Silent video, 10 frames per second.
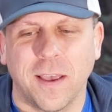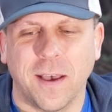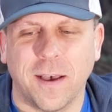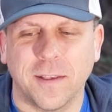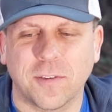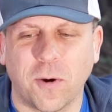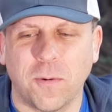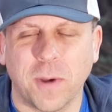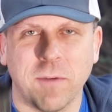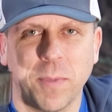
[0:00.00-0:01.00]
Uh,
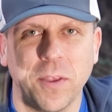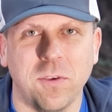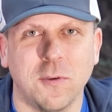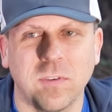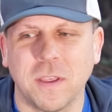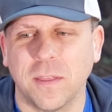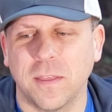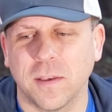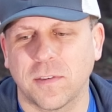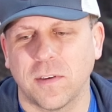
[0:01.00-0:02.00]
so I've been using
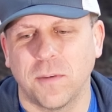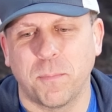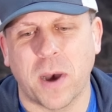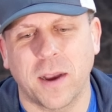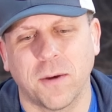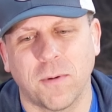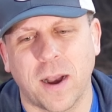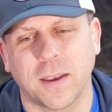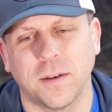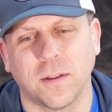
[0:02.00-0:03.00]
this Pocket
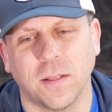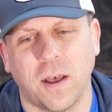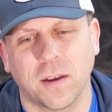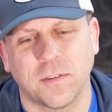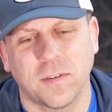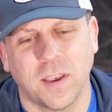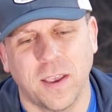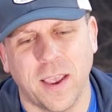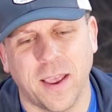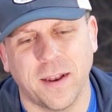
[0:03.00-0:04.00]
Rocket Deluxe
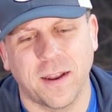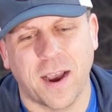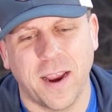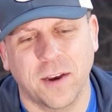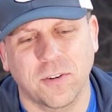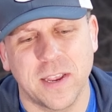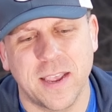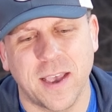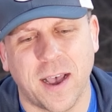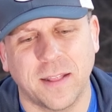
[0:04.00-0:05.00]
and I actually
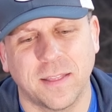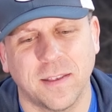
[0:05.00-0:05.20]
got